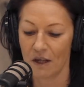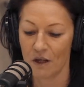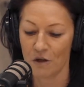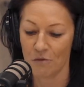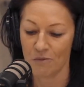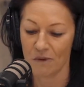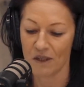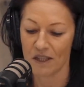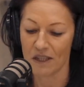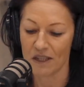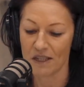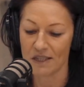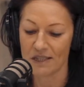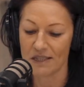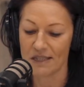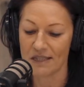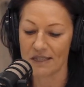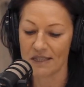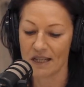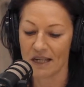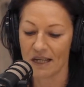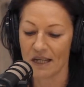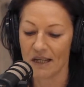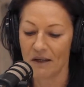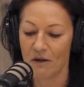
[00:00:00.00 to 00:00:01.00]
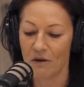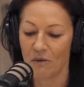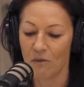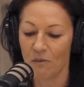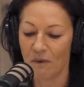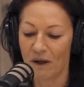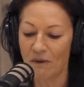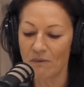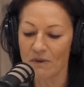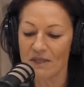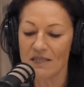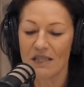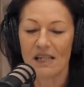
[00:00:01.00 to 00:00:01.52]
Because
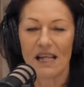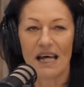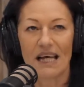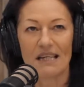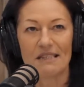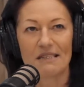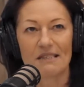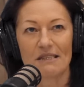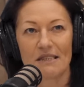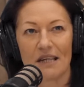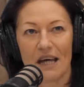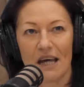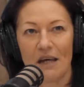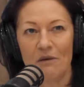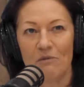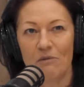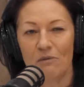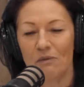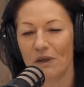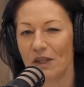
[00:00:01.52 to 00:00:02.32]
when was the last time